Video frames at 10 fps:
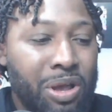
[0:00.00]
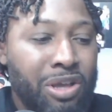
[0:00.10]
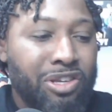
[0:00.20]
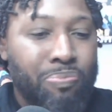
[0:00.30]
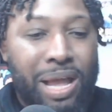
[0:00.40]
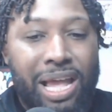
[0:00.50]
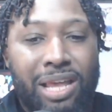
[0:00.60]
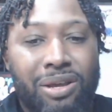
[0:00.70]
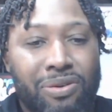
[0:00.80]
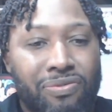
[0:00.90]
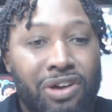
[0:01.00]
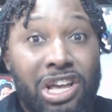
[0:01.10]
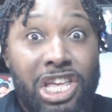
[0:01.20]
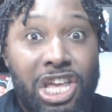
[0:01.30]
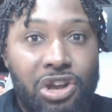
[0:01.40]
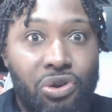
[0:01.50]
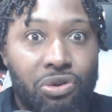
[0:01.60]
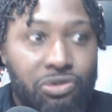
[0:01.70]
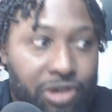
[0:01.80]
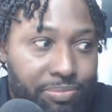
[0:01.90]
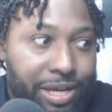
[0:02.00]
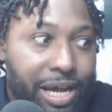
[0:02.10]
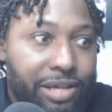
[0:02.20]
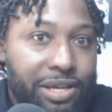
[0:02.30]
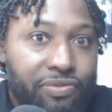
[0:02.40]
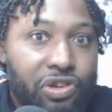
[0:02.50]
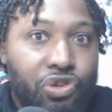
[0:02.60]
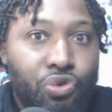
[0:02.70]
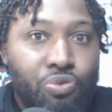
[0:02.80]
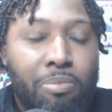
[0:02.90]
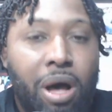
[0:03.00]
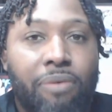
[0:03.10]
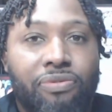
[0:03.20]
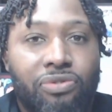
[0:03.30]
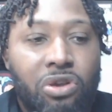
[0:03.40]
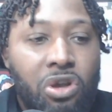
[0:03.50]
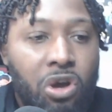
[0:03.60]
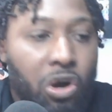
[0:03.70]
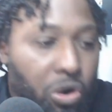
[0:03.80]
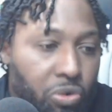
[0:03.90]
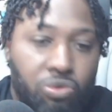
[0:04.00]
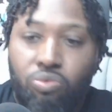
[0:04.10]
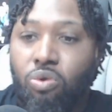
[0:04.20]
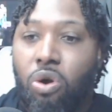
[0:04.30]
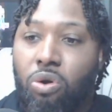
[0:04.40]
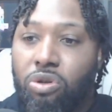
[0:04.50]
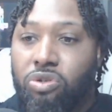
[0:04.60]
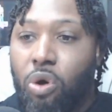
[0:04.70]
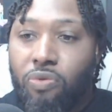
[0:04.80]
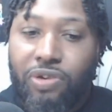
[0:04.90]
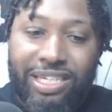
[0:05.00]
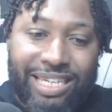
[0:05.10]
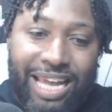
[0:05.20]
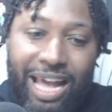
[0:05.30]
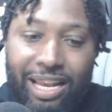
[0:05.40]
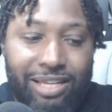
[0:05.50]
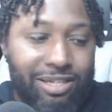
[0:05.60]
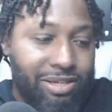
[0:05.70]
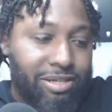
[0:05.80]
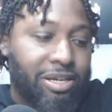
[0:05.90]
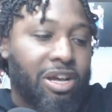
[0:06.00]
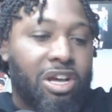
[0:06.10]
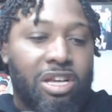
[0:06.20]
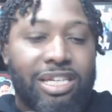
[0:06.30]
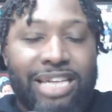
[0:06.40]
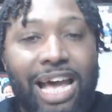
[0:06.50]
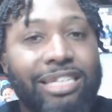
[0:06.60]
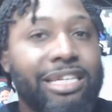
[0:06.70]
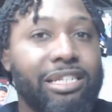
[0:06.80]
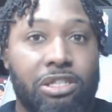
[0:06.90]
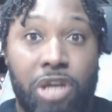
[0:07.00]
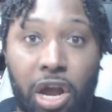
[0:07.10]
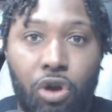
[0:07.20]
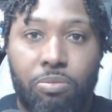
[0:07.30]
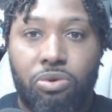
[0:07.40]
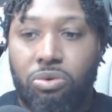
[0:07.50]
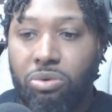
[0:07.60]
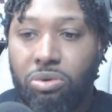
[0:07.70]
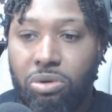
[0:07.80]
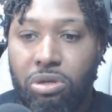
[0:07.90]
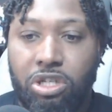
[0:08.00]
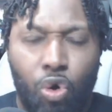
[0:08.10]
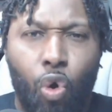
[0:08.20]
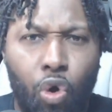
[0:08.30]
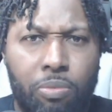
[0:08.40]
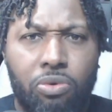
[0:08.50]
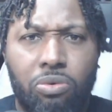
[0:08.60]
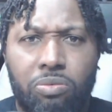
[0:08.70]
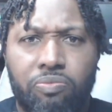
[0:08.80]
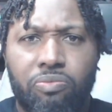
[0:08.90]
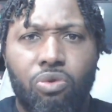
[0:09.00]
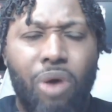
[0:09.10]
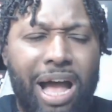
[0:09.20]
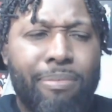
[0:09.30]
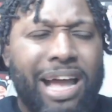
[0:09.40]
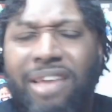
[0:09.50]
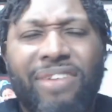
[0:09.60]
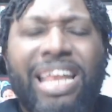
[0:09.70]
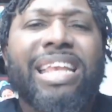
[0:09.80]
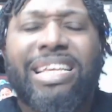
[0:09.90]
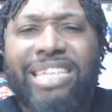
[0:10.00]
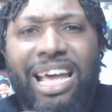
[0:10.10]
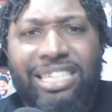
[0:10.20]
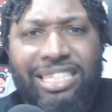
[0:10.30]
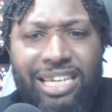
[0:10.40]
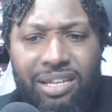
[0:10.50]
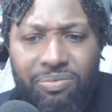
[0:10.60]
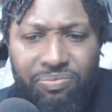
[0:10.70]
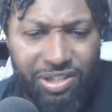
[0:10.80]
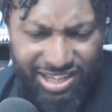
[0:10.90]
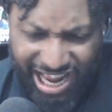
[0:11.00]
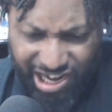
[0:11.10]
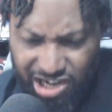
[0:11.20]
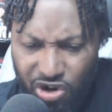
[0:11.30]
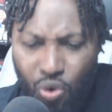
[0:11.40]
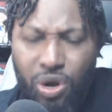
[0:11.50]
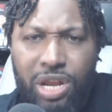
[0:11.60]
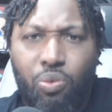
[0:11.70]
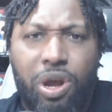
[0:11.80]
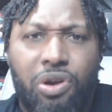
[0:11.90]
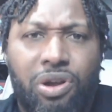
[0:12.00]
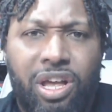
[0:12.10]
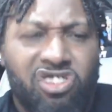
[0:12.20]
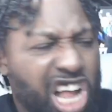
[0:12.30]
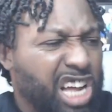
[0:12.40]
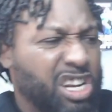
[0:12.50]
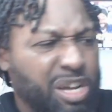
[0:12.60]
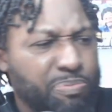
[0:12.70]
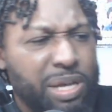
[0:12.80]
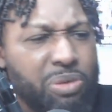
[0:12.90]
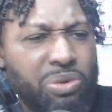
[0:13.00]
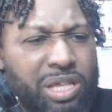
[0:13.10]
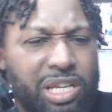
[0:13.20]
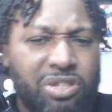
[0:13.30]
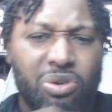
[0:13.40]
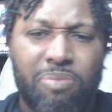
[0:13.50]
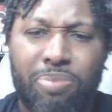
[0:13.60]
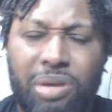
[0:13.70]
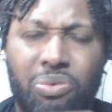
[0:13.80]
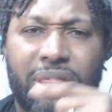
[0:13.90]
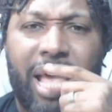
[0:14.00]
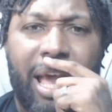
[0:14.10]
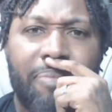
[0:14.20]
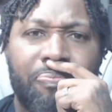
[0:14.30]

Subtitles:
span of a year or sometimes even 2 months, oh, the world is over. This asset is terrible. It's horrible. Why am I even in this asset? It's not going to go anywhere. It's not going to compete with this or compete with that.